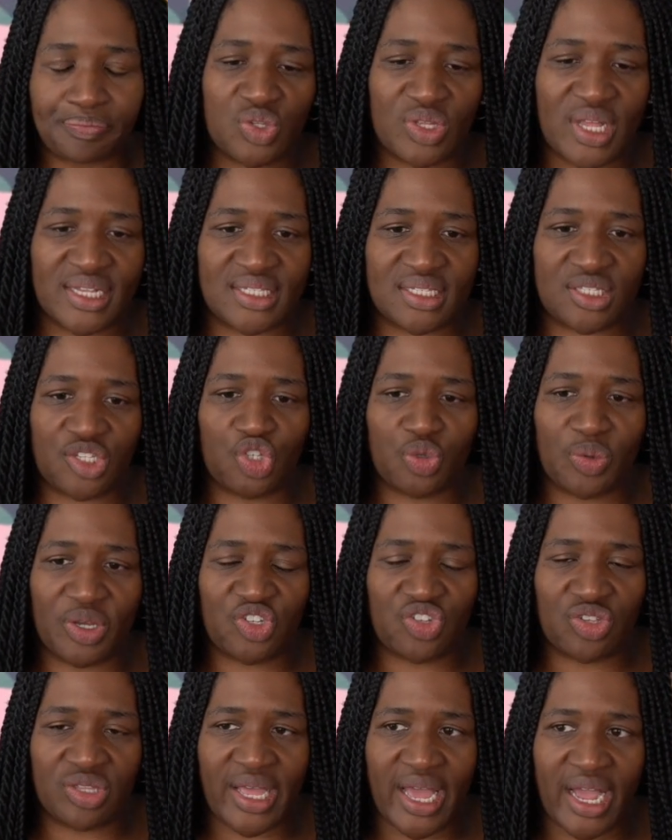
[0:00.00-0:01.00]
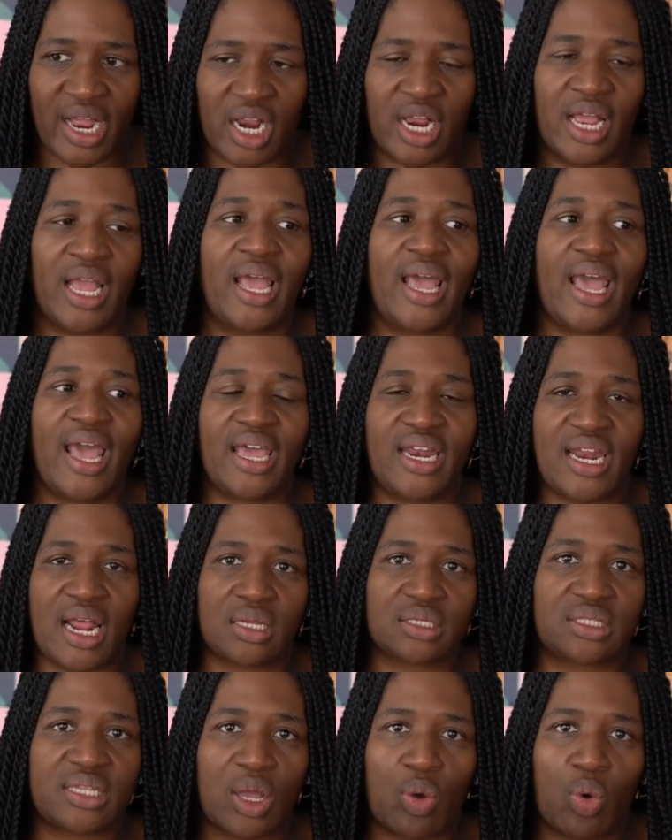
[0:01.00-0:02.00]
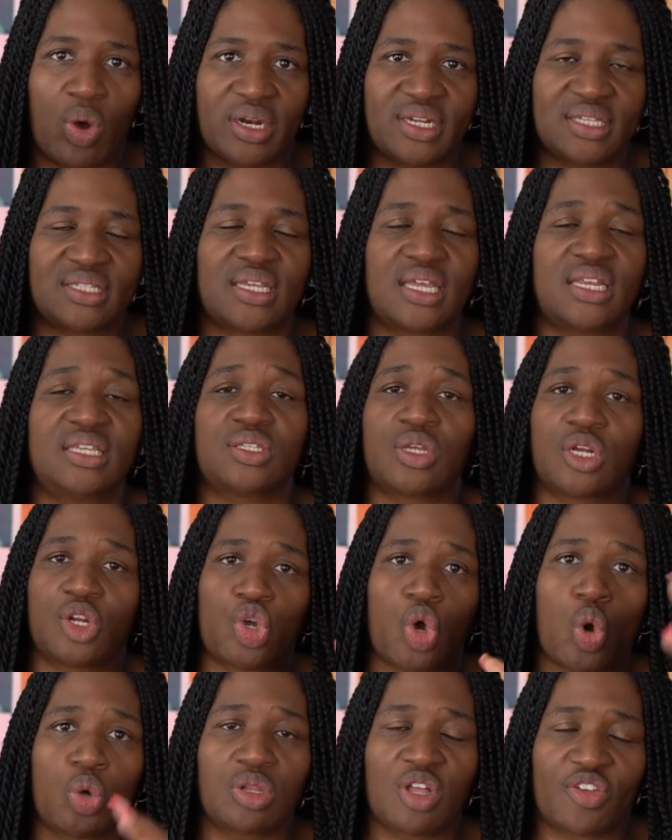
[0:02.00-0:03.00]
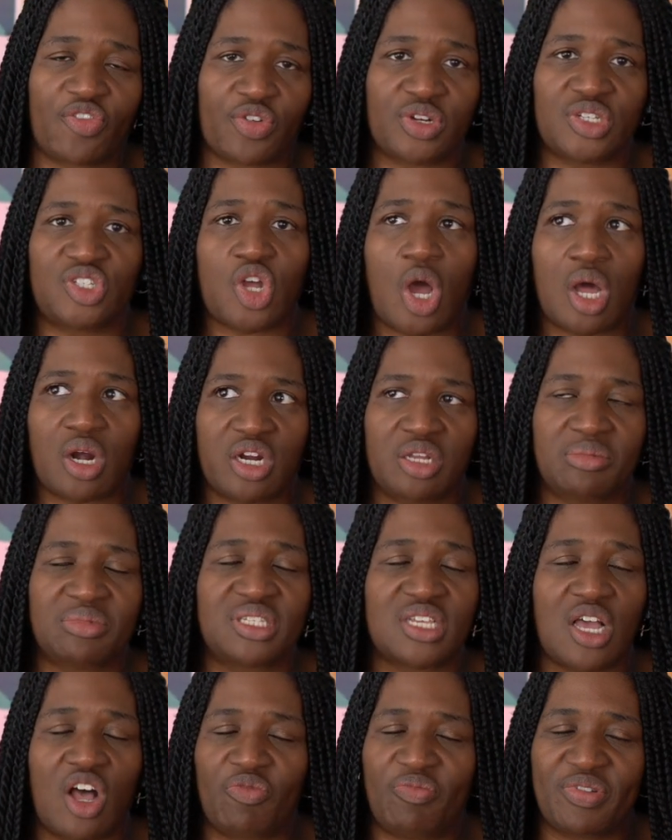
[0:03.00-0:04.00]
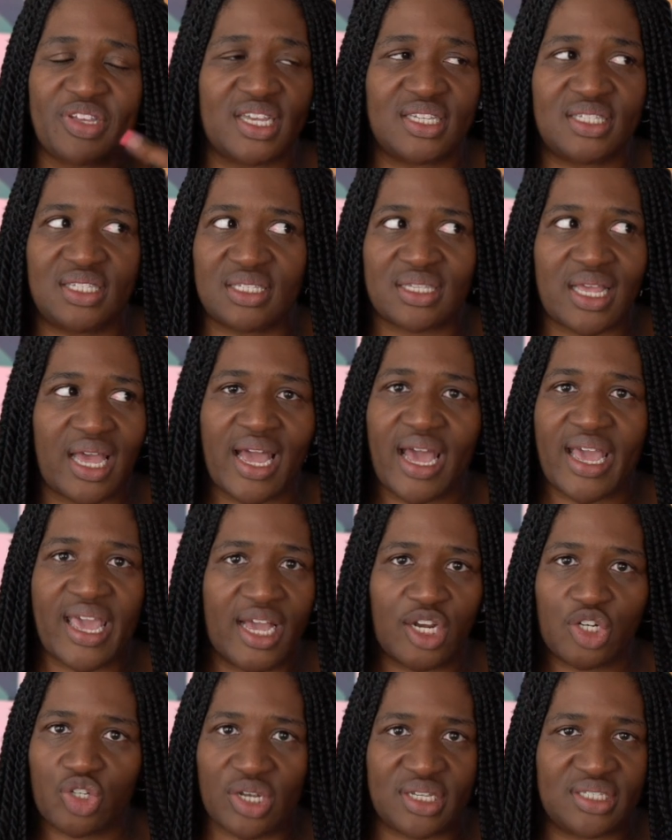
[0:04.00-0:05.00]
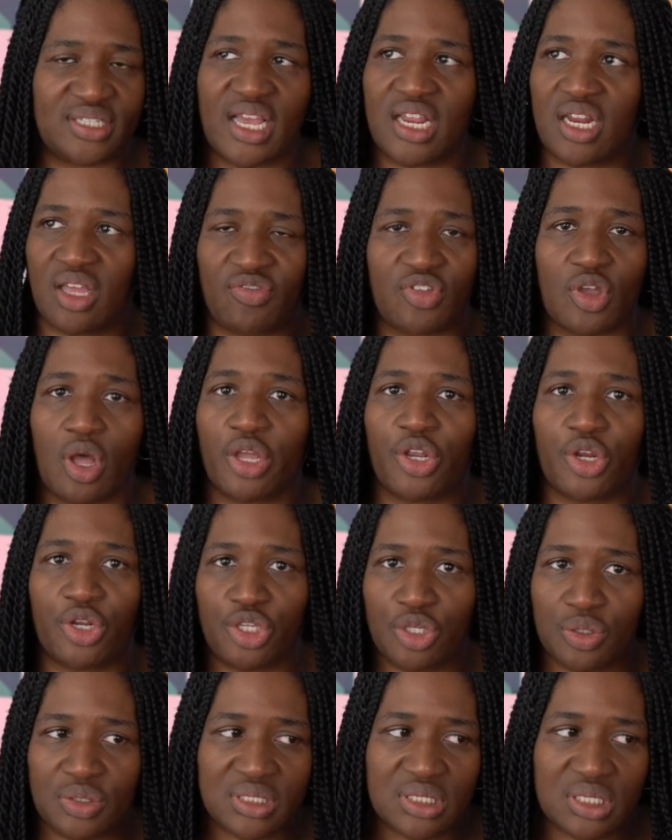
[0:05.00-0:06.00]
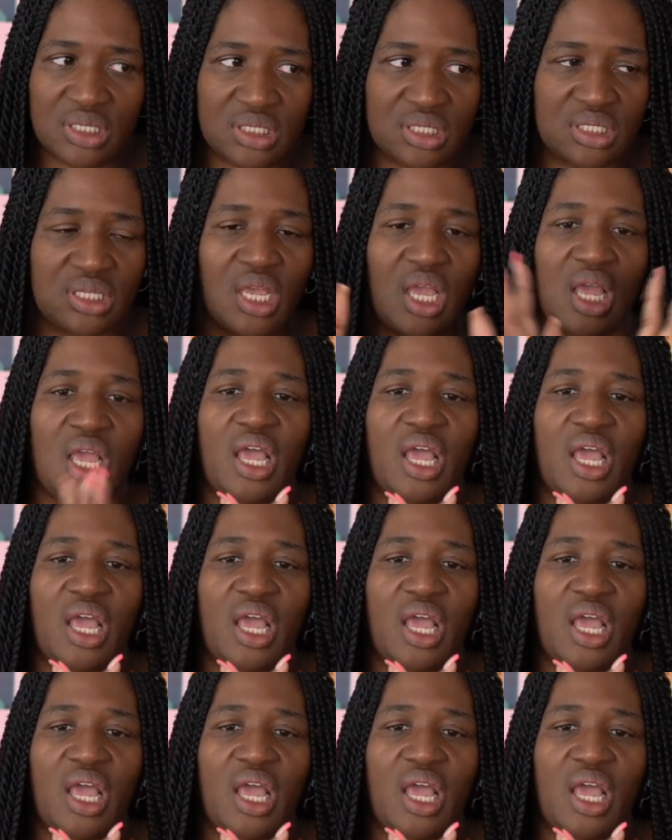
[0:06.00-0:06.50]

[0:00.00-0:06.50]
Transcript: so that's the situation there. And now Sangwan has said he's gonna go look for his daughter himself because he's like, I can't trust any of y'all. You're useless.